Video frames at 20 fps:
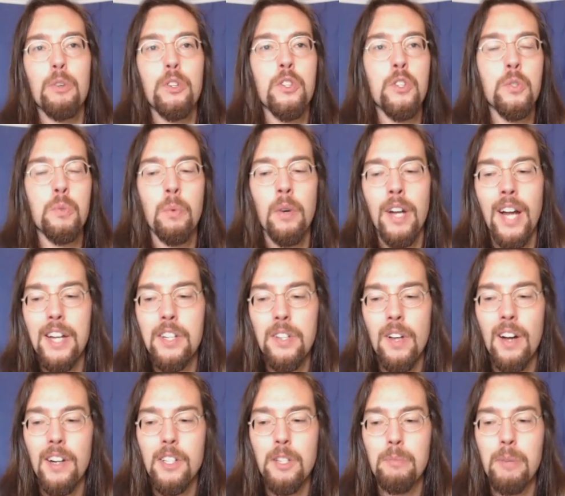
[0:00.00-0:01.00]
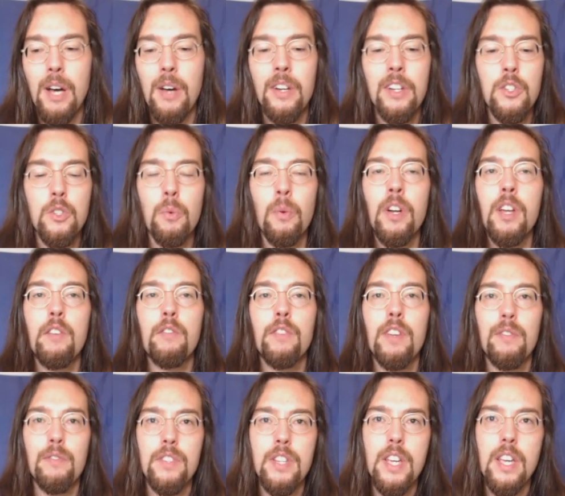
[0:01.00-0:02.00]
which is what I talked about in
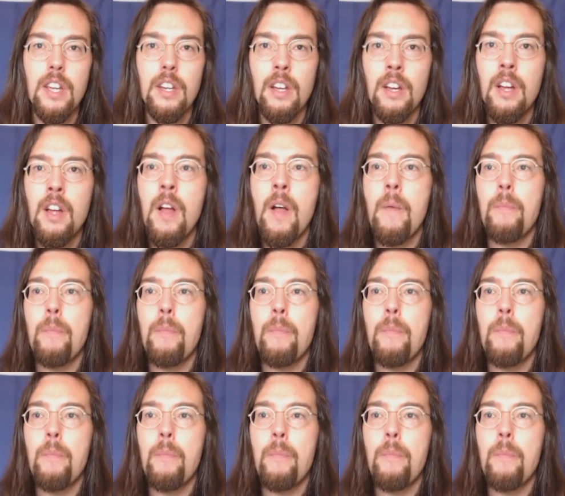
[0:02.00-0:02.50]
2015.